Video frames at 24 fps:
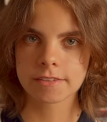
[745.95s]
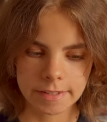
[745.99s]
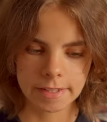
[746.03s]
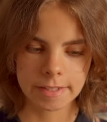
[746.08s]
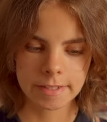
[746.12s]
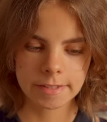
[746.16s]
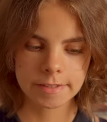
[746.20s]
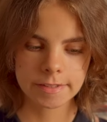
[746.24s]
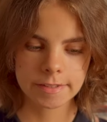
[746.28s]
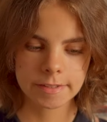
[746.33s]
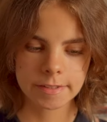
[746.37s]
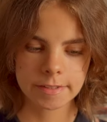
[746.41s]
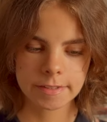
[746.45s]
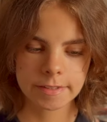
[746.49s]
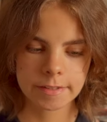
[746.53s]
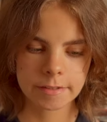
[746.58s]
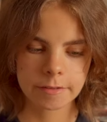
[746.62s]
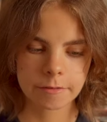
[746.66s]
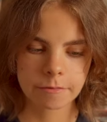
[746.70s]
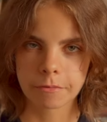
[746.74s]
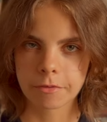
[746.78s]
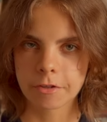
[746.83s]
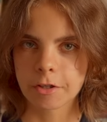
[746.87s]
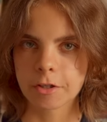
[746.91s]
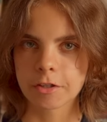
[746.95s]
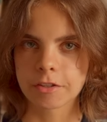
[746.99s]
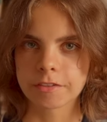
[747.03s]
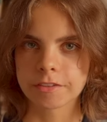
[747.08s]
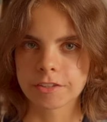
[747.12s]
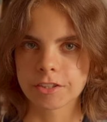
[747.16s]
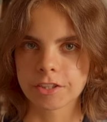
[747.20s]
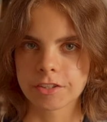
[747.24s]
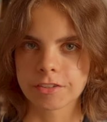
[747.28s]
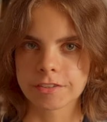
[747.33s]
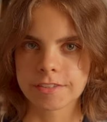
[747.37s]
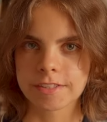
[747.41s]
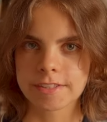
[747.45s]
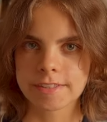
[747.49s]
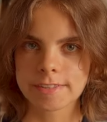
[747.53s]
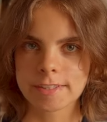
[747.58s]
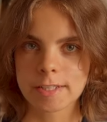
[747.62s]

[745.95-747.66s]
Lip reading: This book just